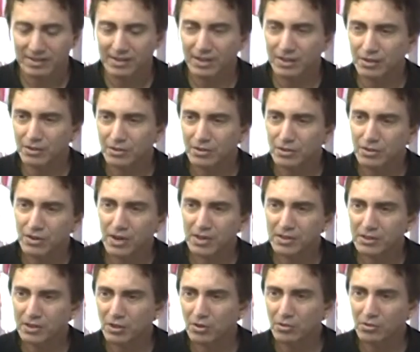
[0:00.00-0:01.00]
you know, you're
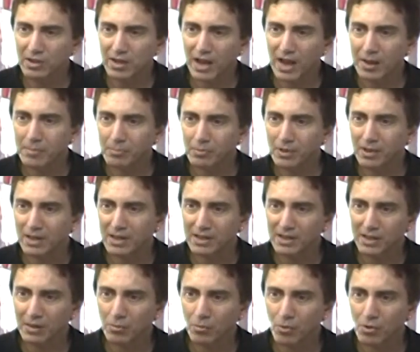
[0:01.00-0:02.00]
not the only
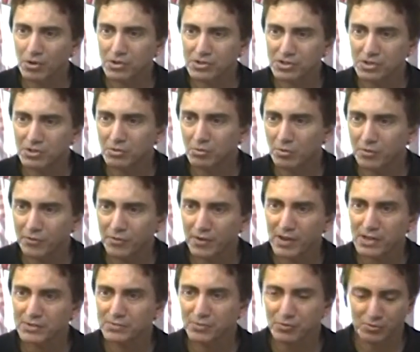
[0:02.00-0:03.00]
applicant that walks into a
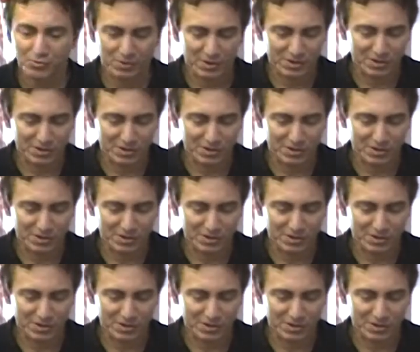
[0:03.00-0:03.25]
fast food